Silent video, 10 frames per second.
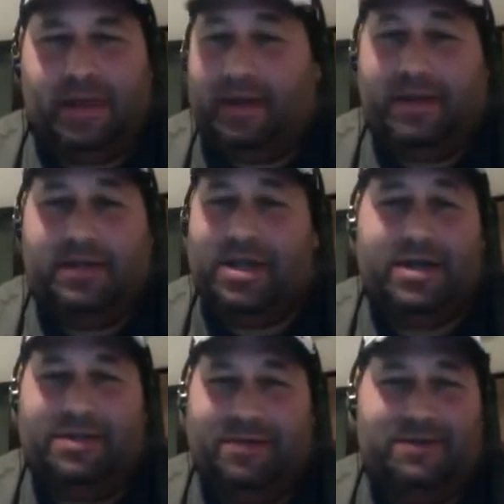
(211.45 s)
And I'm not
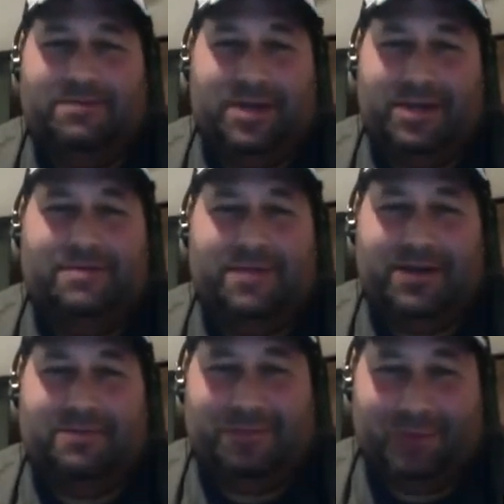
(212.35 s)
talking about Umtiti. I'm
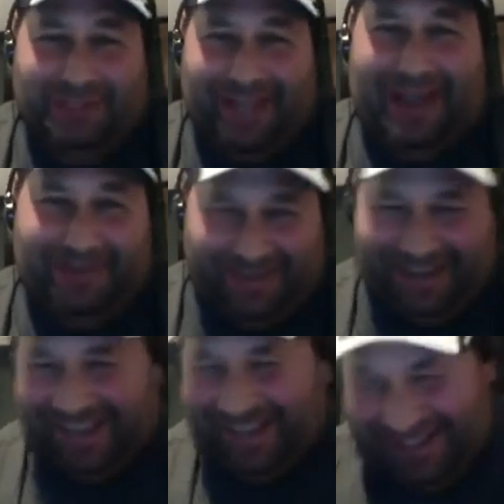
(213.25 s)
talking about
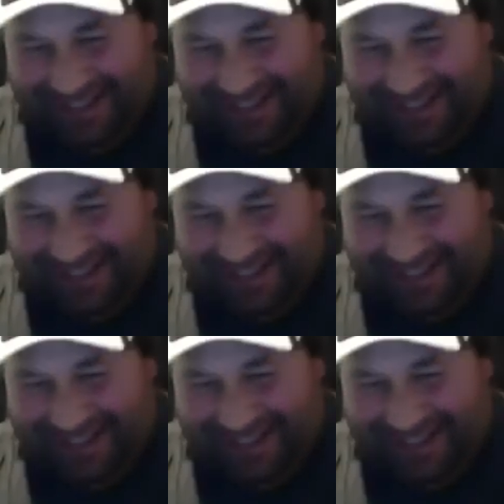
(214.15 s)
Mustafi.